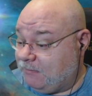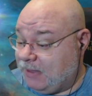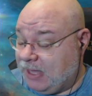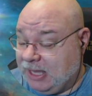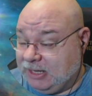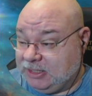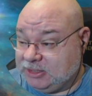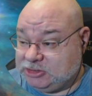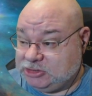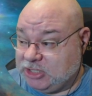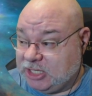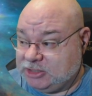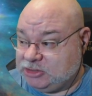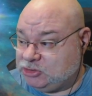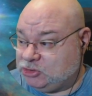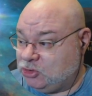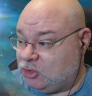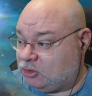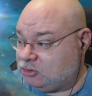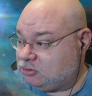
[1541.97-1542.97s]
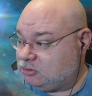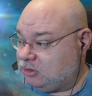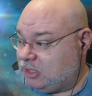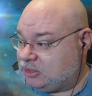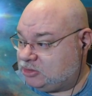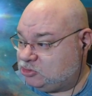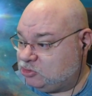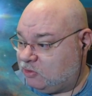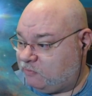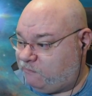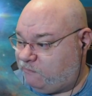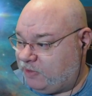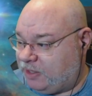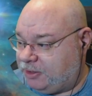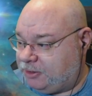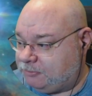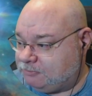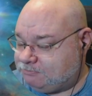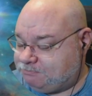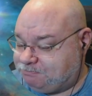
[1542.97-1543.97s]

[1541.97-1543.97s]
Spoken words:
it's not fun.